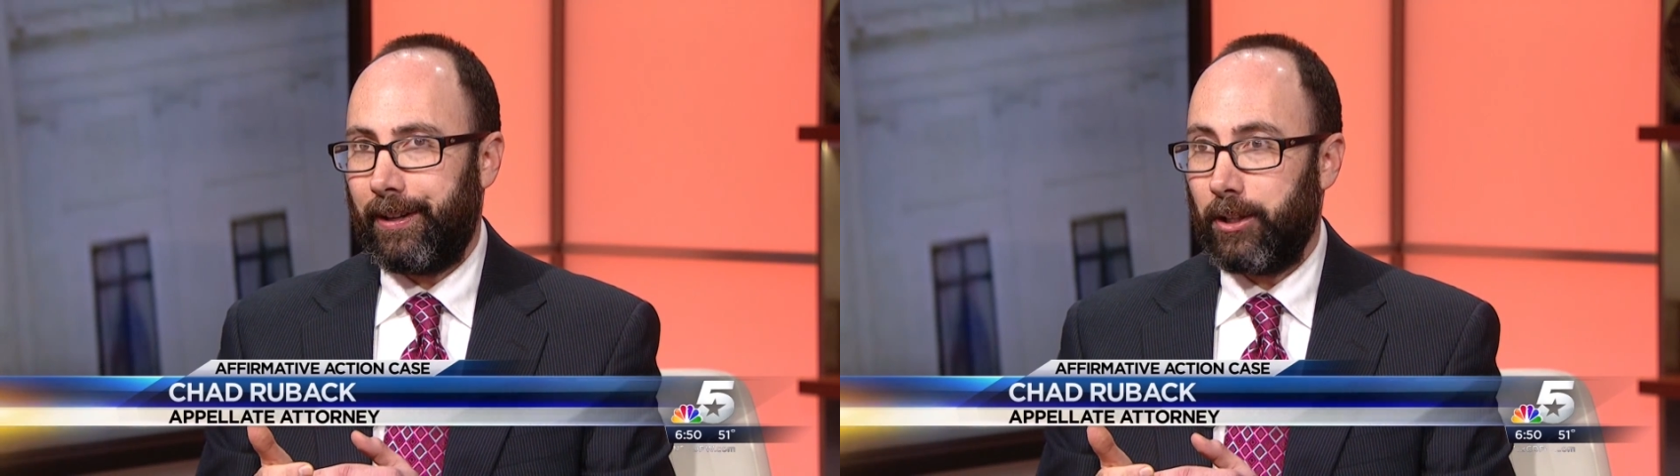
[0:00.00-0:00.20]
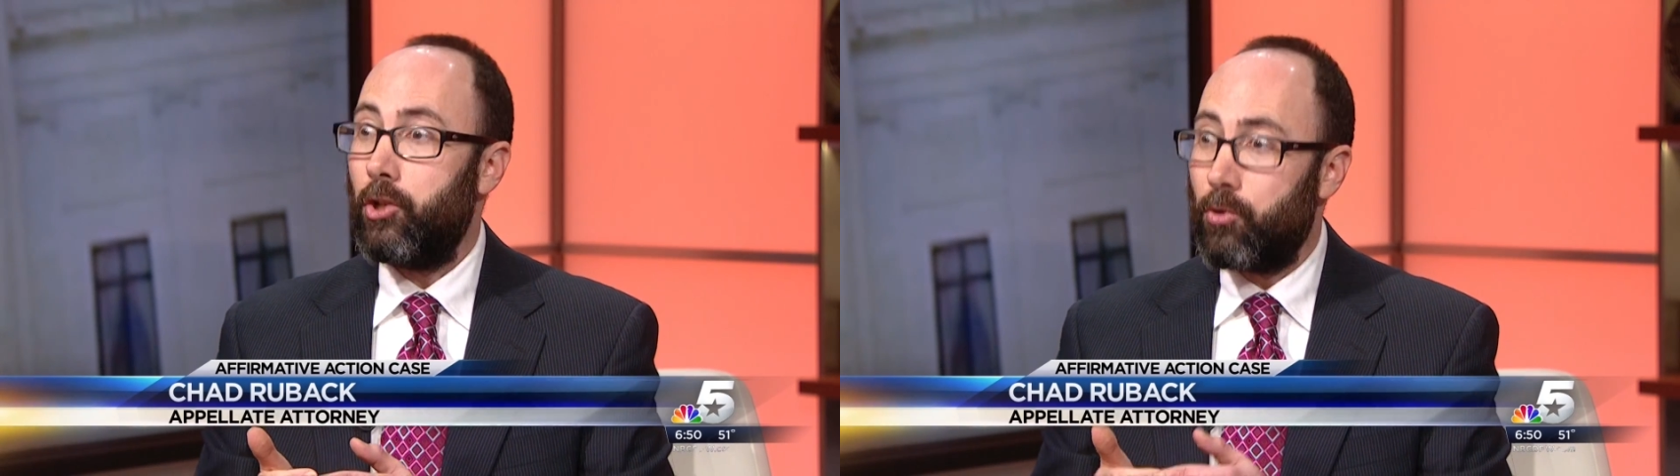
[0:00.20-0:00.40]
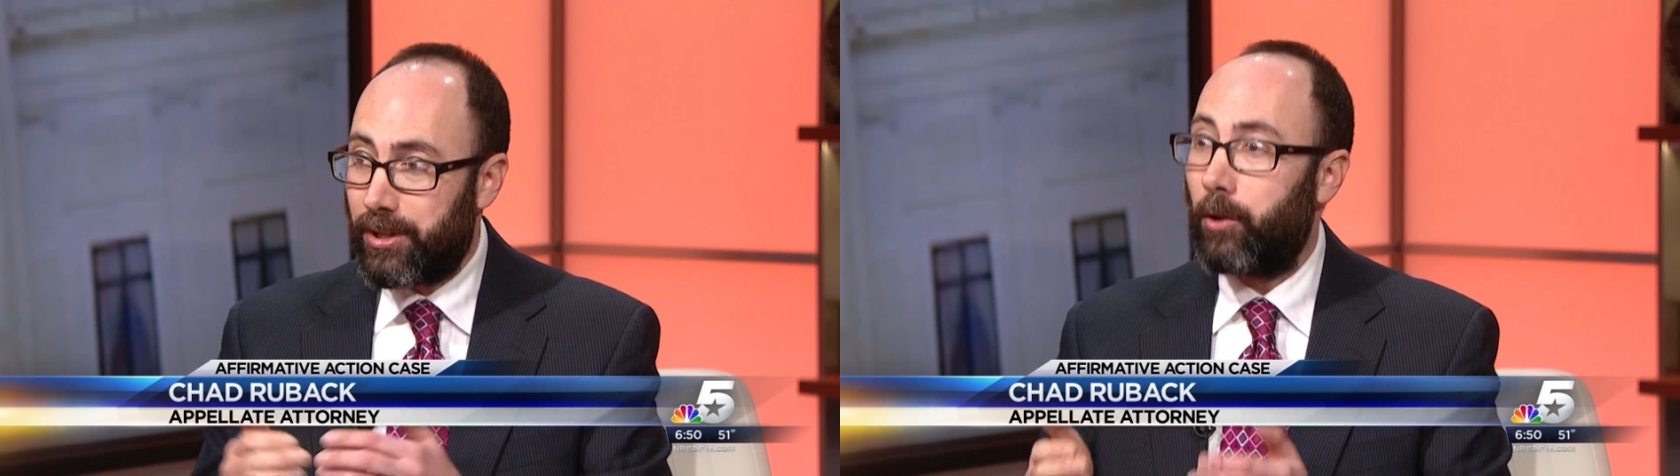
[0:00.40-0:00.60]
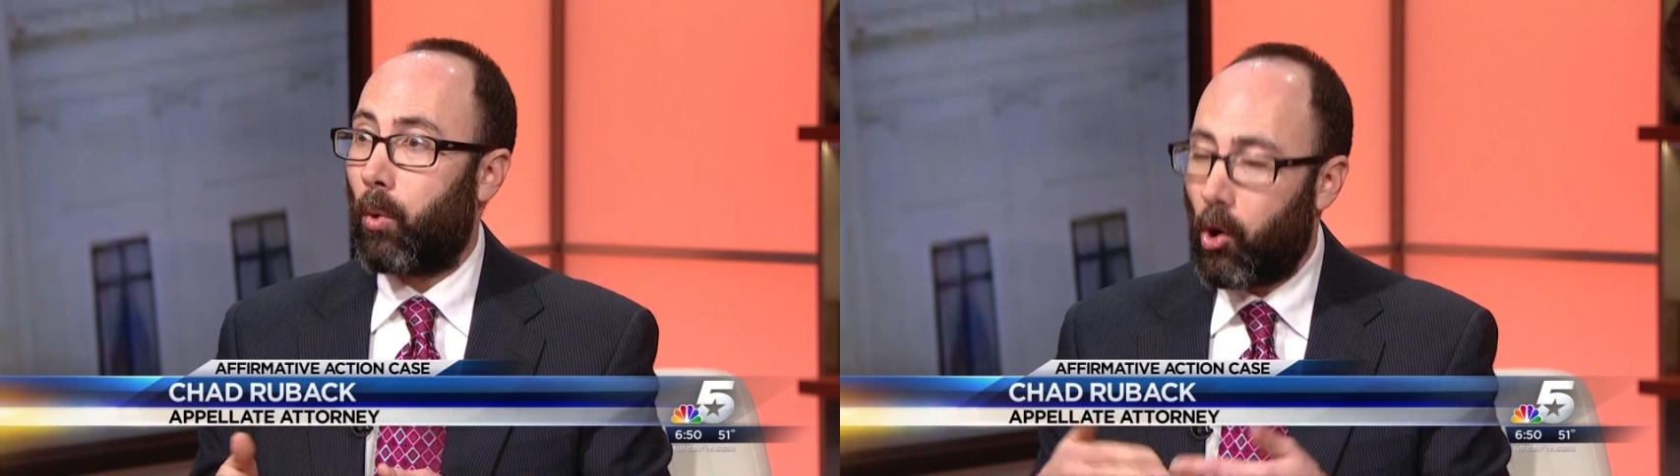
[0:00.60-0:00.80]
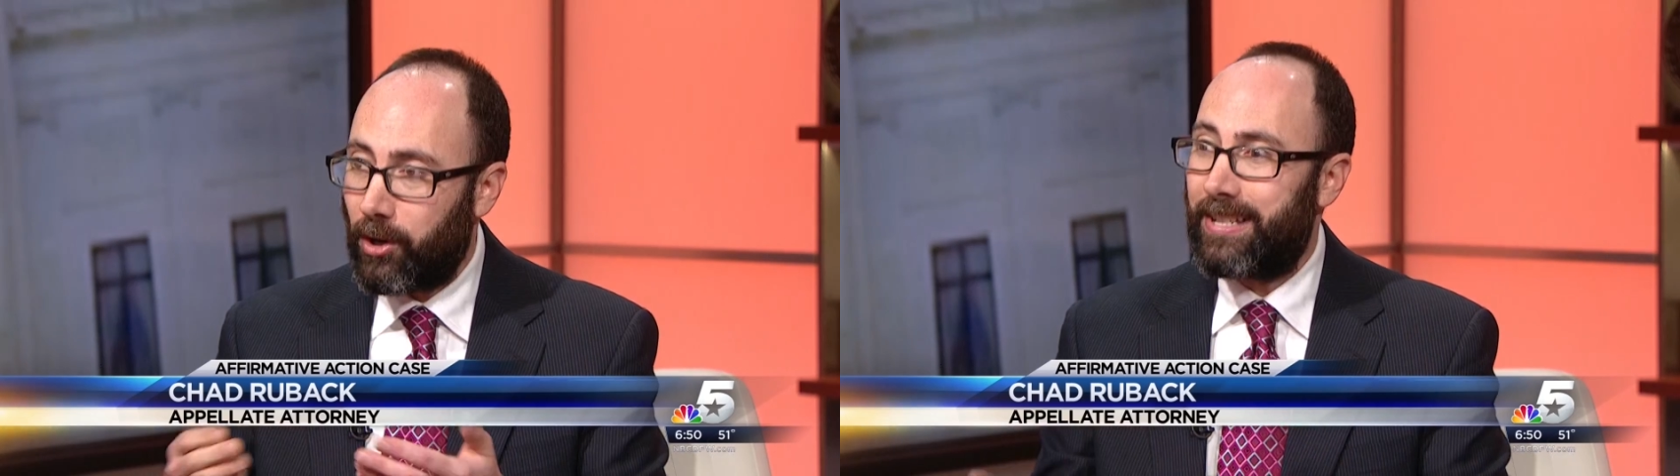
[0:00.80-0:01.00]
used the
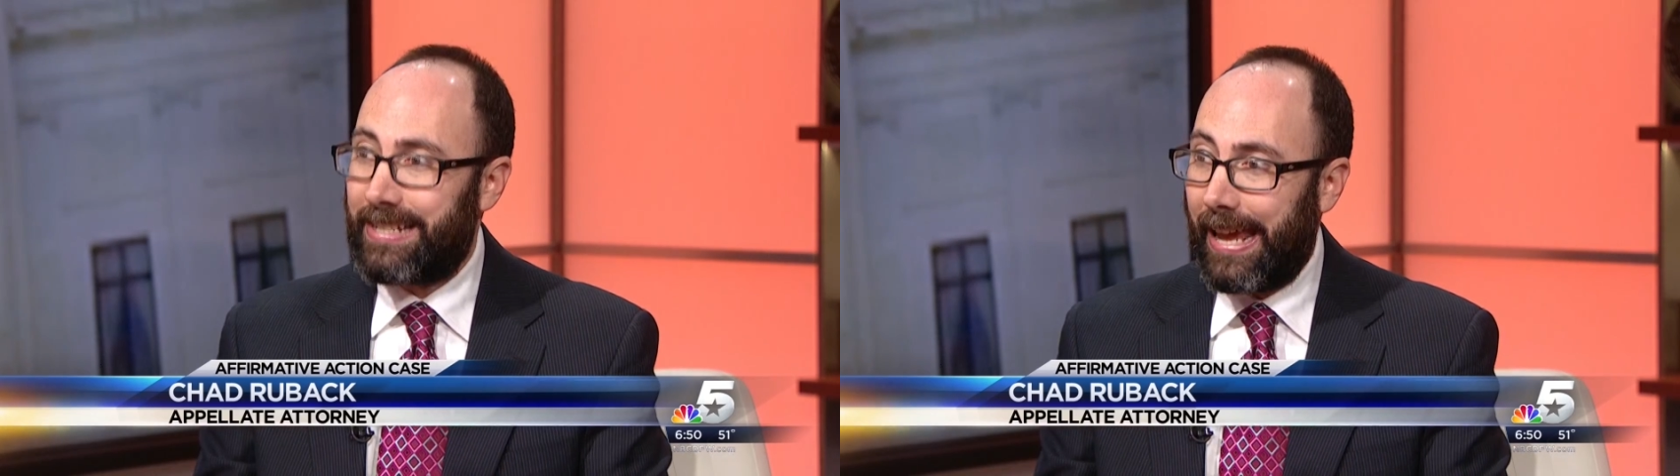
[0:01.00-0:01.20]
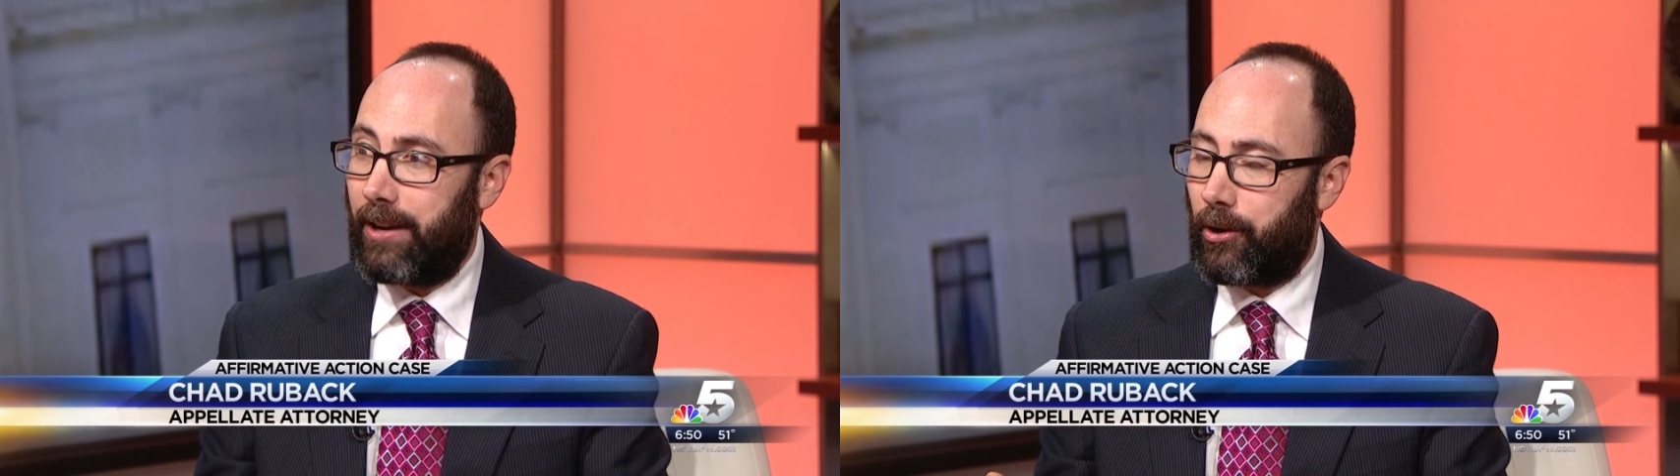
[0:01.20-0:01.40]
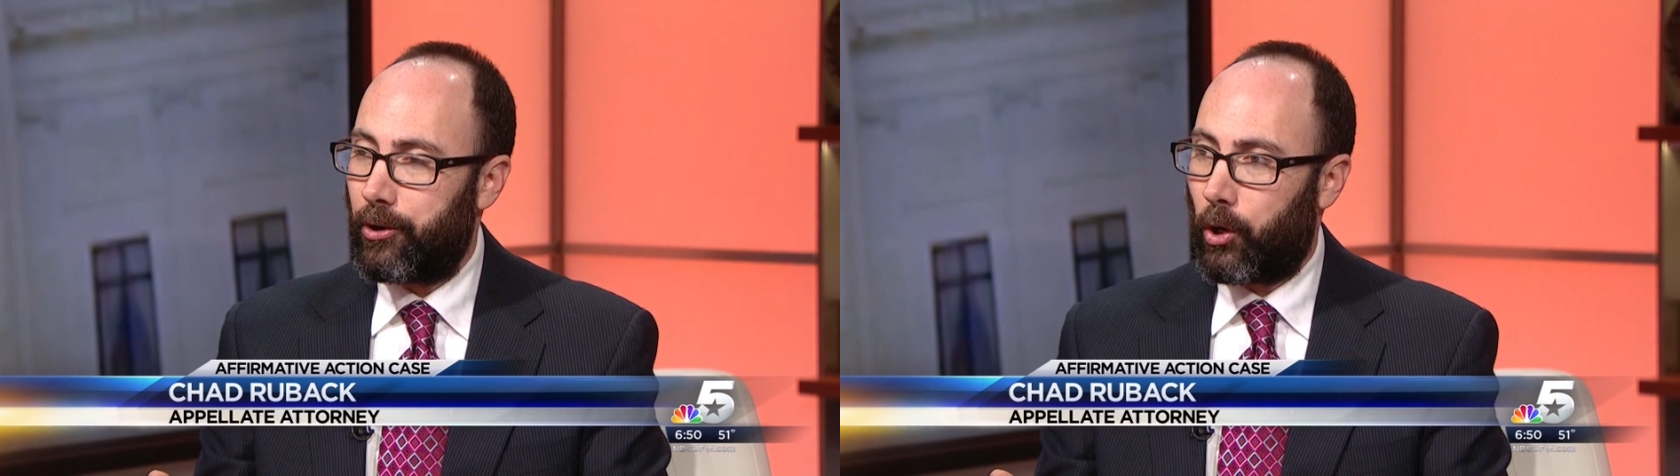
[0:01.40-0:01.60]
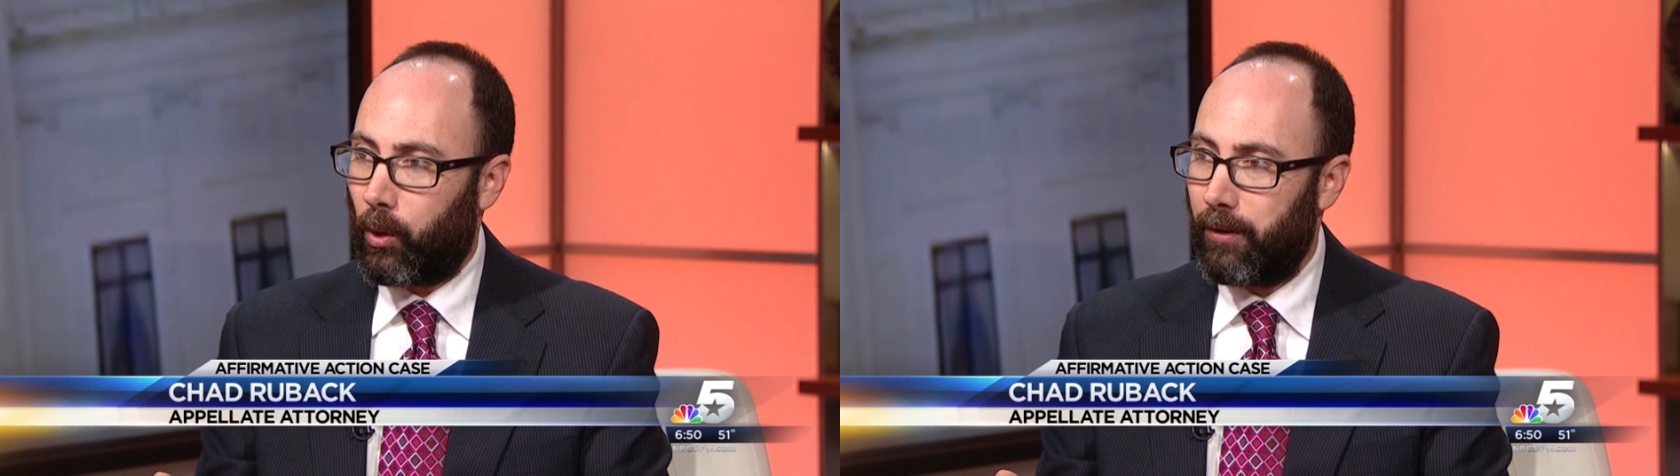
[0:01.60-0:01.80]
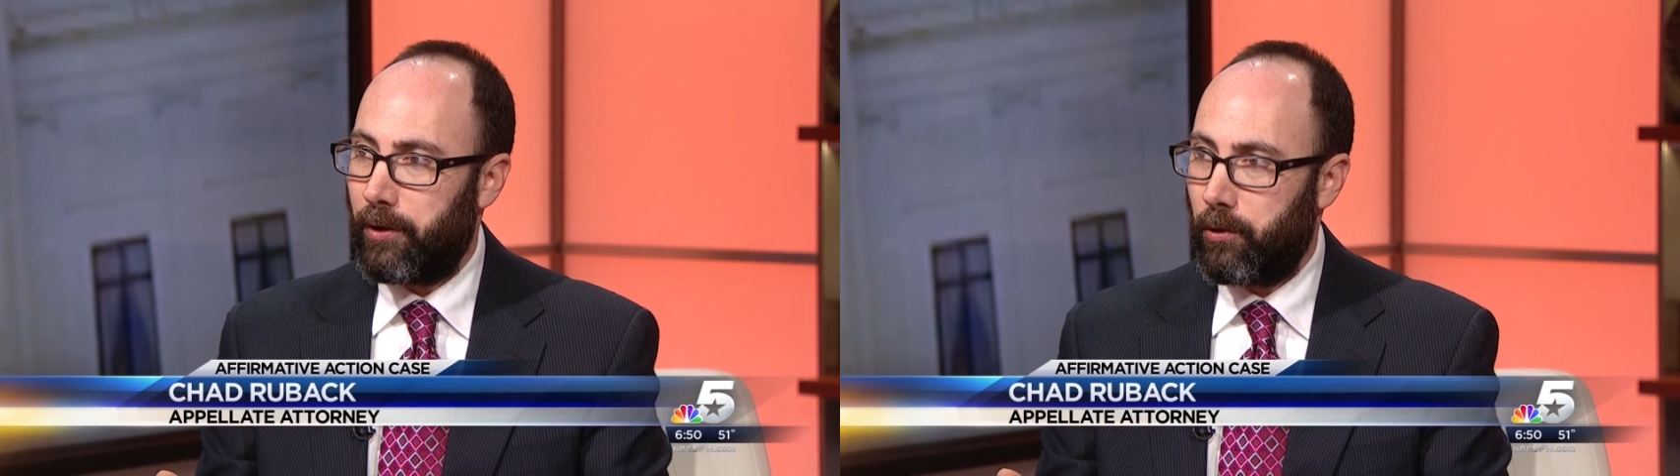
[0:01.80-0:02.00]
wrong standard to
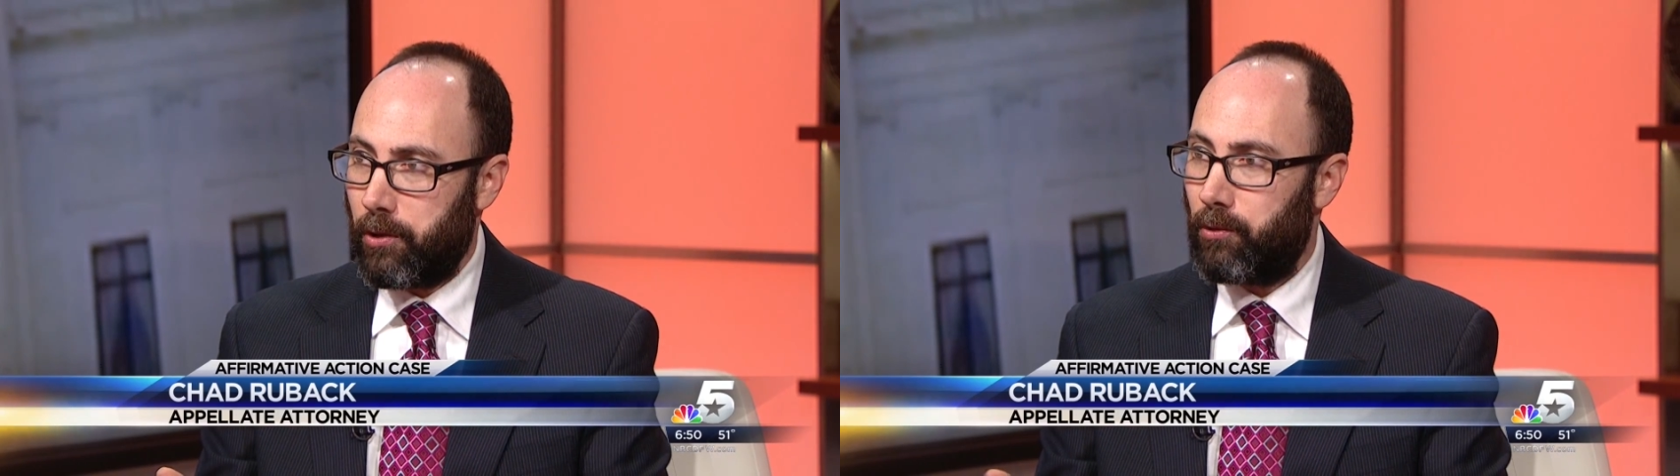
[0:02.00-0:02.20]
review